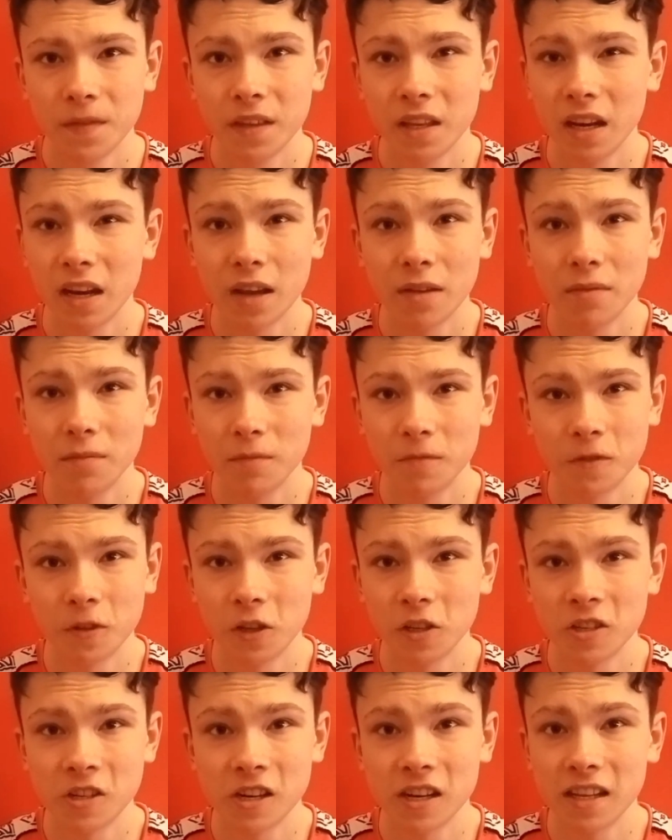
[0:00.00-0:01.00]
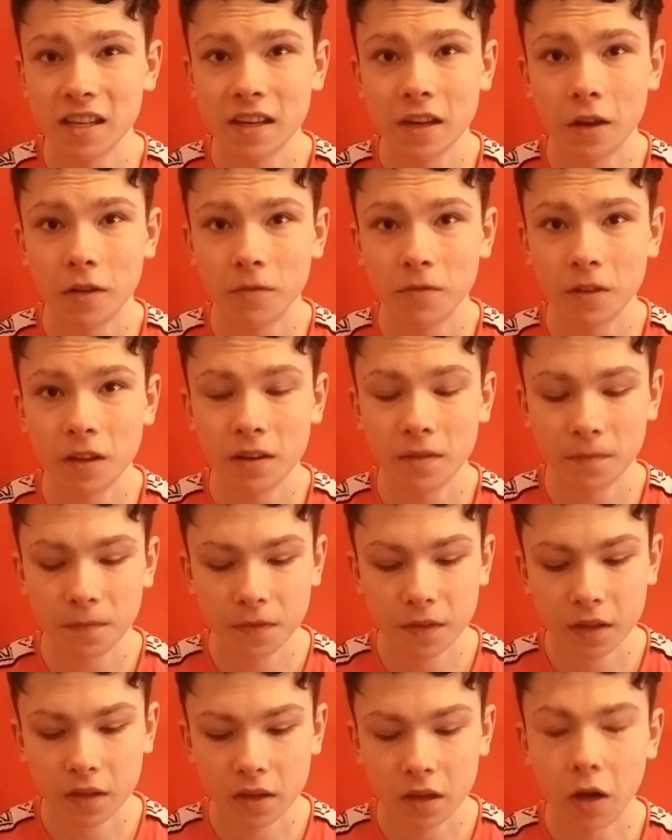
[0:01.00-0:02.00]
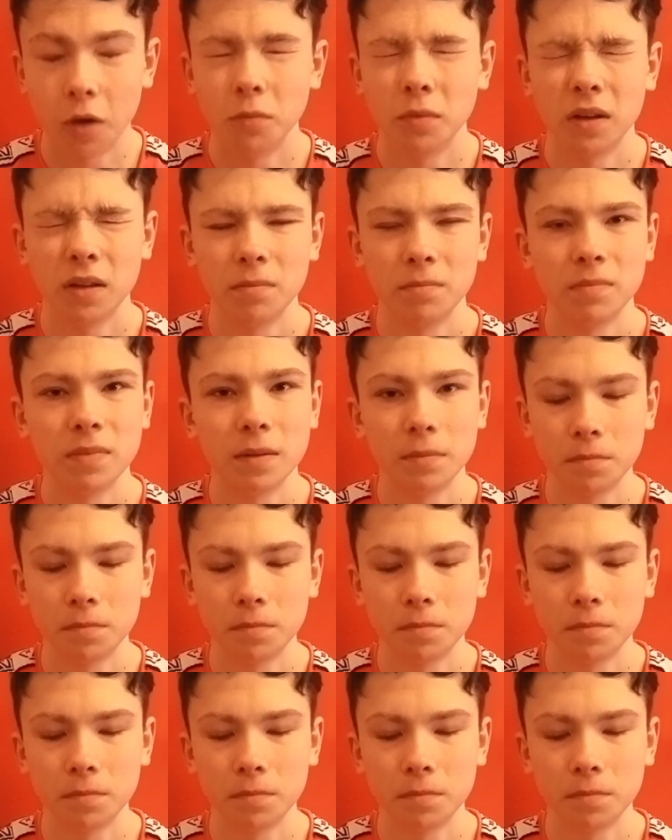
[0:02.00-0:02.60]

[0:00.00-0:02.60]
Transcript: you know virtually nothing oh uh,